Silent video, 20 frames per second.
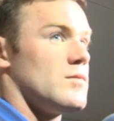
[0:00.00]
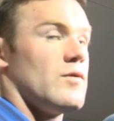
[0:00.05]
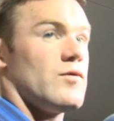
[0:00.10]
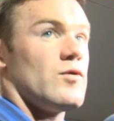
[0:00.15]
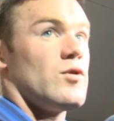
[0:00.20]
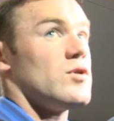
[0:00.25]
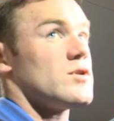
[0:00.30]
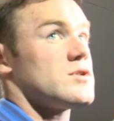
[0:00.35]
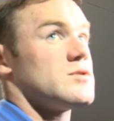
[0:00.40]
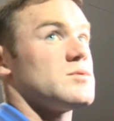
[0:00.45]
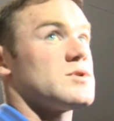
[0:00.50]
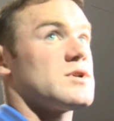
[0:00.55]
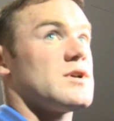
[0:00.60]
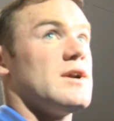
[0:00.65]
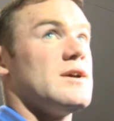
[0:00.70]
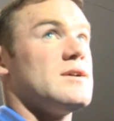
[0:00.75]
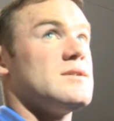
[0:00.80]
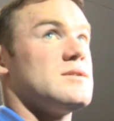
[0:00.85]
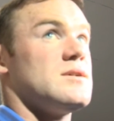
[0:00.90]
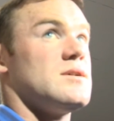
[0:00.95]
Of course, it was
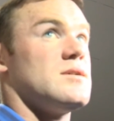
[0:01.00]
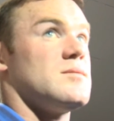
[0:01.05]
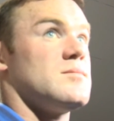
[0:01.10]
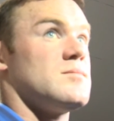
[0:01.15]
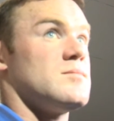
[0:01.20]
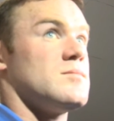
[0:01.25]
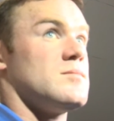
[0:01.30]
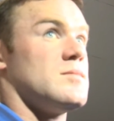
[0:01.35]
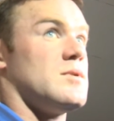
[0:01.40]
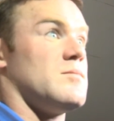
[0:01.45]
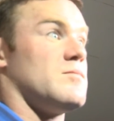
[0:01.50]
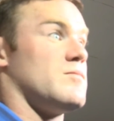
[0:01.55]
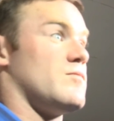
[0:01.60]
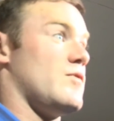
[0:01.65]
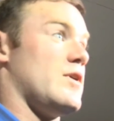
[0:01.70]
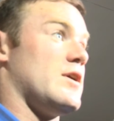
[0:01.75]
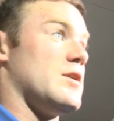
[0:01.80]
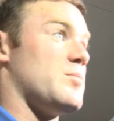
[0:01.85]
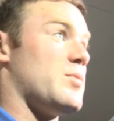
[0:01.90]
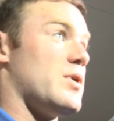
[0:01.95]
great. Um, I'm
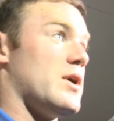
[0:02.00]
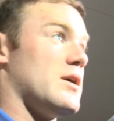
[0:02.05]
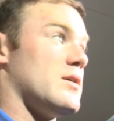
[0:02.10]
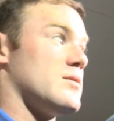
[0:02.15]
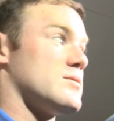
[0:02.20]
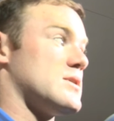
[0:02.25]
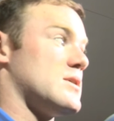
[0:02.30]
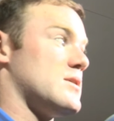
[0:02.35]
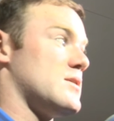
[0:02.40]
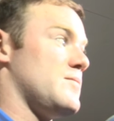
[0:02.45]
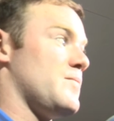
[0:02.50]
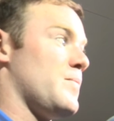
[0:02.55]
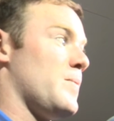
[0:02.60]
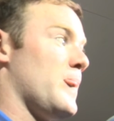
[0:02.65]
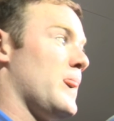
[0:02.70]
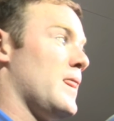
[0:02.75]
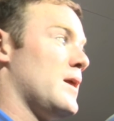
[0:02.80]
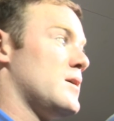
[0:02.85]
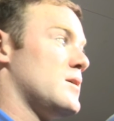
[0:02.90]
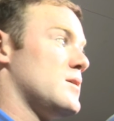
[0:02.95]
very proud um,
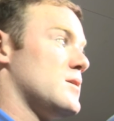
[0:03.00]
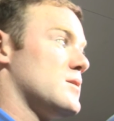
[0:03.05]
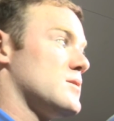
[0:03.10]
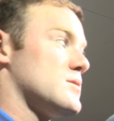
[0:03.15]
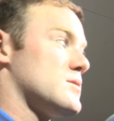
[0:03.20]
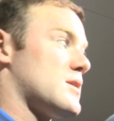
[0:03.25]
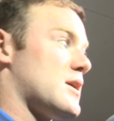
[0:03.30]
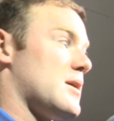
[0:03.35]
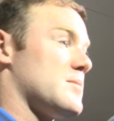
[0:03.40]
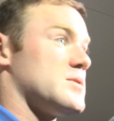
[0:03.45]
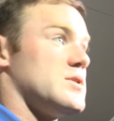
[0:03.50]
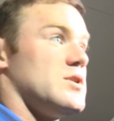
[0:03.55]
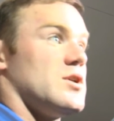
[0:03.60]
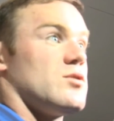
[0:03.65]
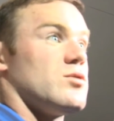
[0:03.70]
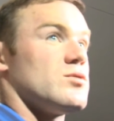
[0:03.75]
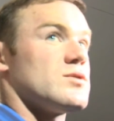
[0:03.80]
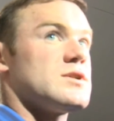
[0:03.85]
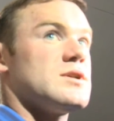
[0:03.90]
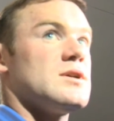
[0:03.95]
to captain
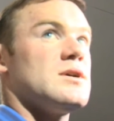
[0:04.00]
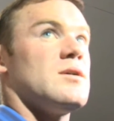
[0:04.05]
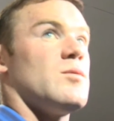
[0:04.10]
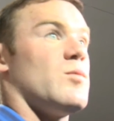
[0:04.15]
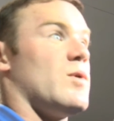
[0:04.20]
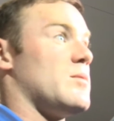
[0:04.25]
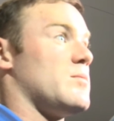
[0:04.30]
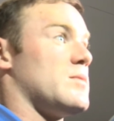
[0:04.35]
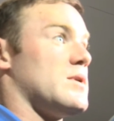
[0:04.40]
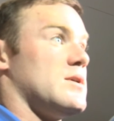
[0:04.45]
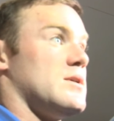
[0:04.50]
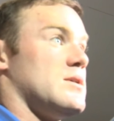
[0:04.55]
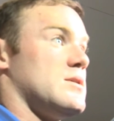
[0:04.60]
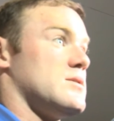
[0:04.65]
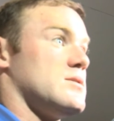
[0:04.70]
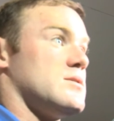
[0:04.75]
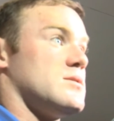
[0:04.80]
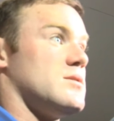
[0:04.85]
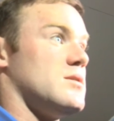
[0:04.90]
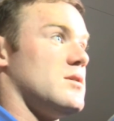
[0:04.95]
your country at Wembley.
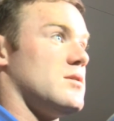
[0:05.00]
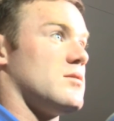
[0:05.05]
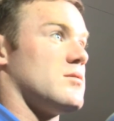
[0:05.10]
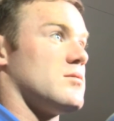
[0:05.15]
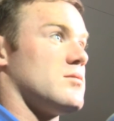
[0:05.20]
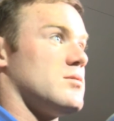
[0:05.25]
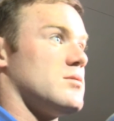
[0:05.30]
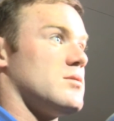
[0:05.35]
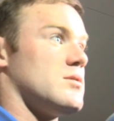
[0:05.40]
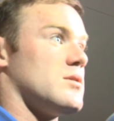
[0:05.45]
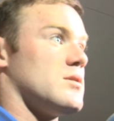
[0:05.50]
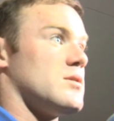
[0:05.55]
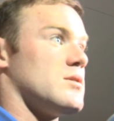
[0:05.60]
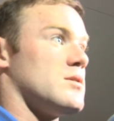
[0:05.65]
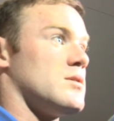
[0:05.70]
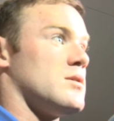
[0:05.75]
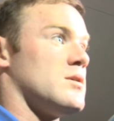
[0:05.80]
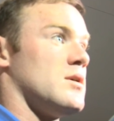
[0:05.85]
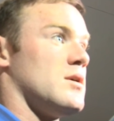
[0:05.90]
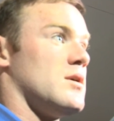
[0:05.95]
As you know, the,
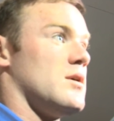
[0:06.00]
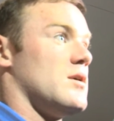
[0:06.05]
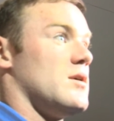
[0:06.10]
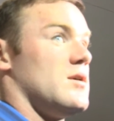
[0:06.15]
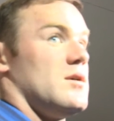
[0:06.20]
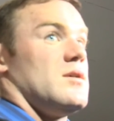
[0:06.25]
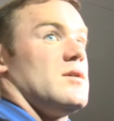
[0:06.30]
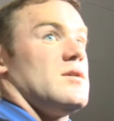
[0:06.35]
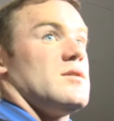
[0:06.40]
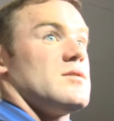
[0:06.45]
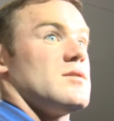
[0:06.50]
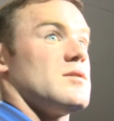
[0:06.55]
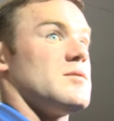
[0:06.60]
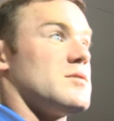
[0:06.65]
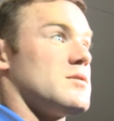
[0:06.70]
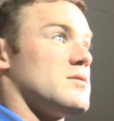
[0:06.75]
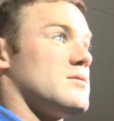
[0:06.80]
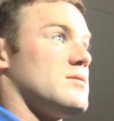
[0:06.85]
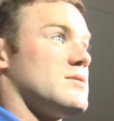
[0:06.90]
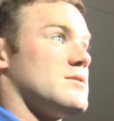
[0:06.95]

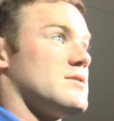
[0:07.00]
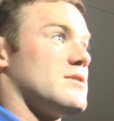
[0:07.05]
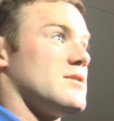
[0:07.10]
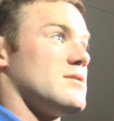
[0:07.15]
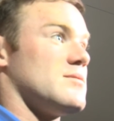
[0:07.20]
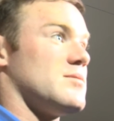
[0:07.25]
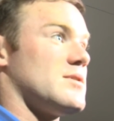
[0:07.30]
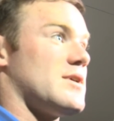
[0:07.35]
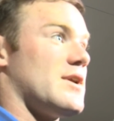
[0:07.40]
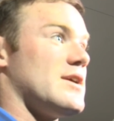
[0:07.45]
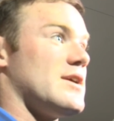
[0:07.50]
the, the